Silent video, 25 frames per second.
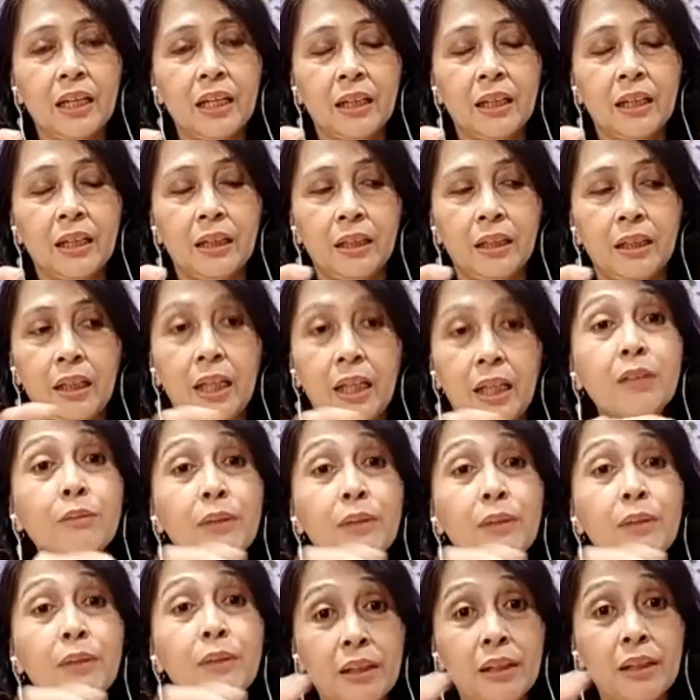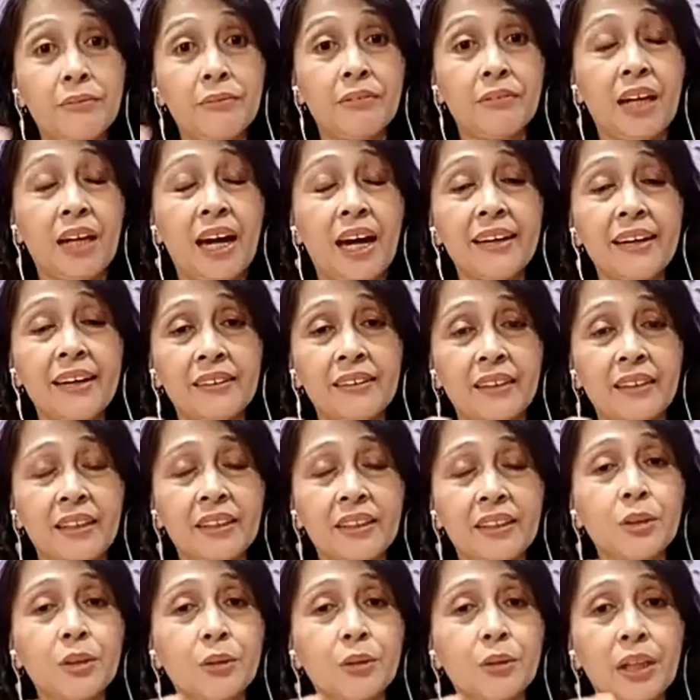intuitive guidance,
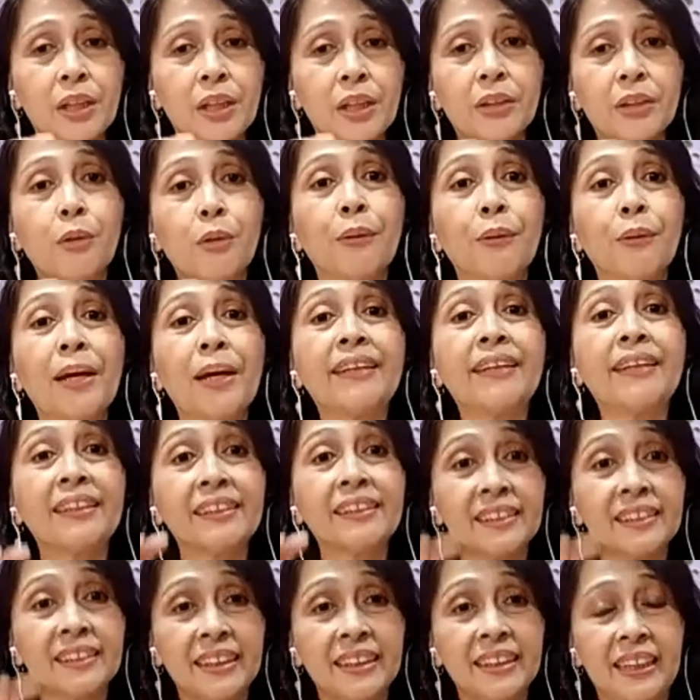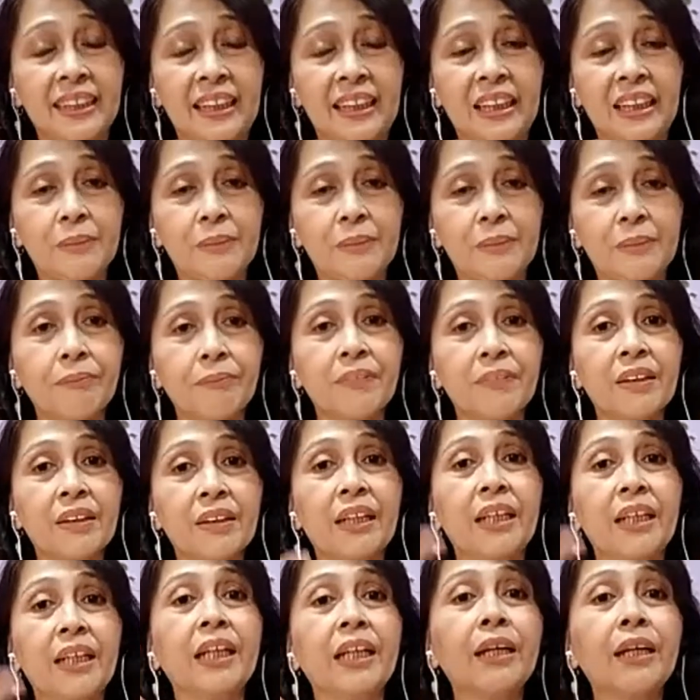you can already see
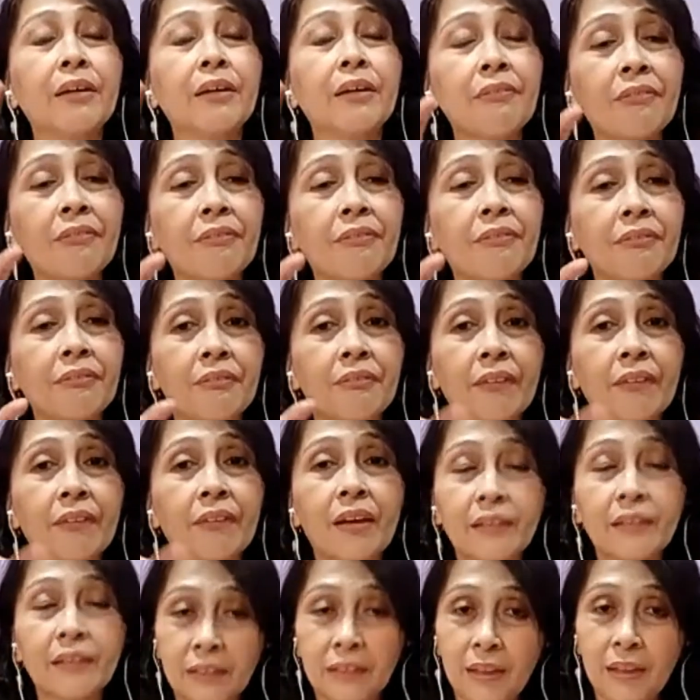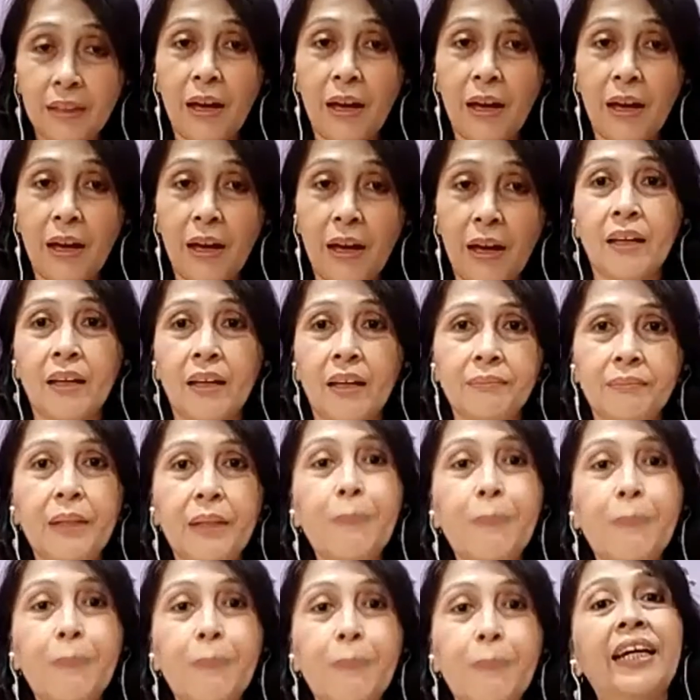if the
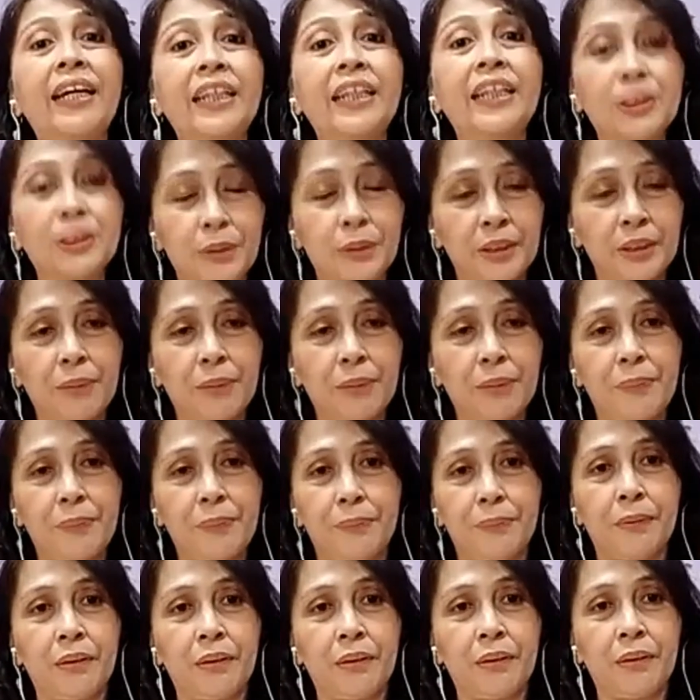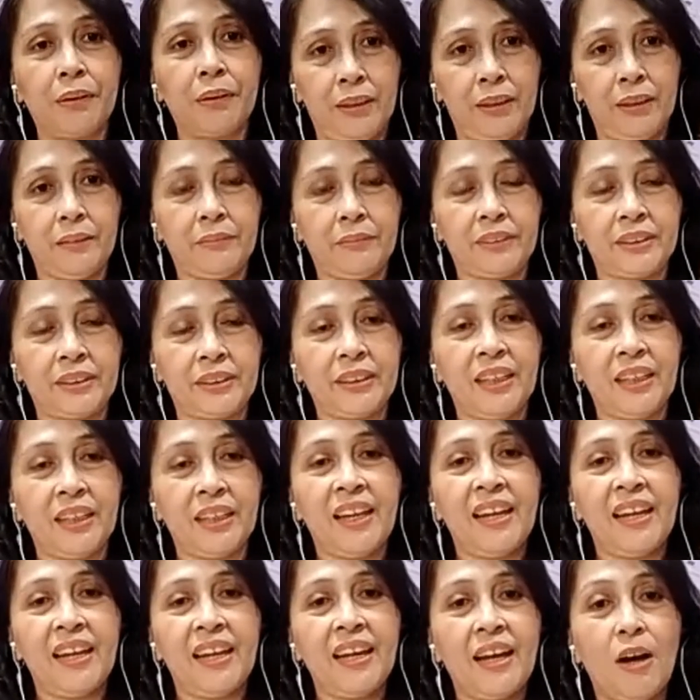place where the people lives
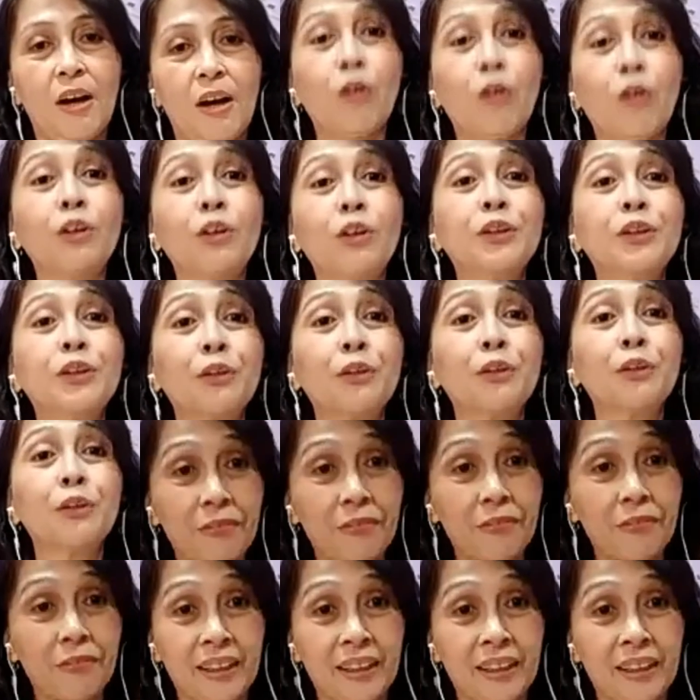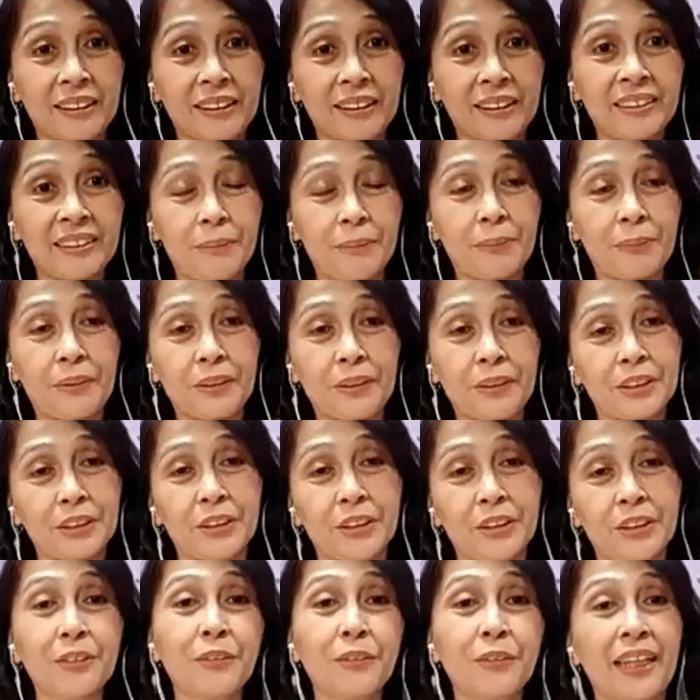also affects the
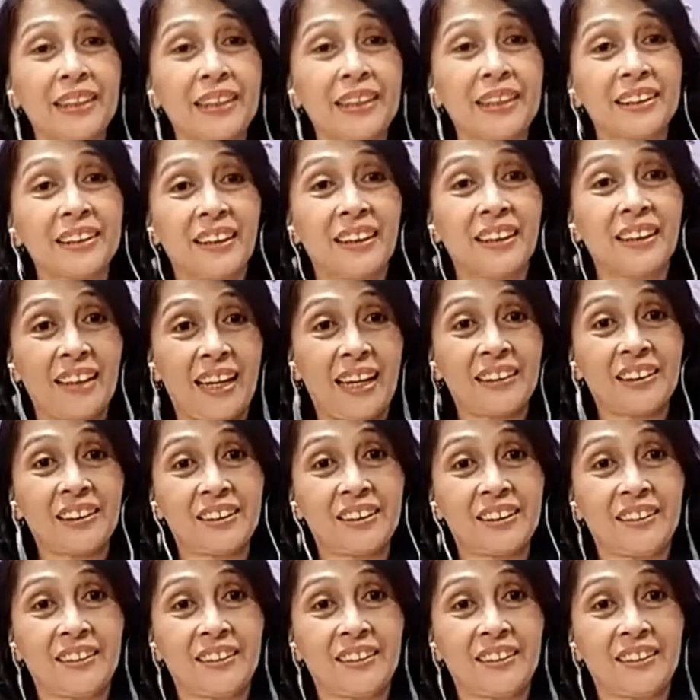person who has the cancer.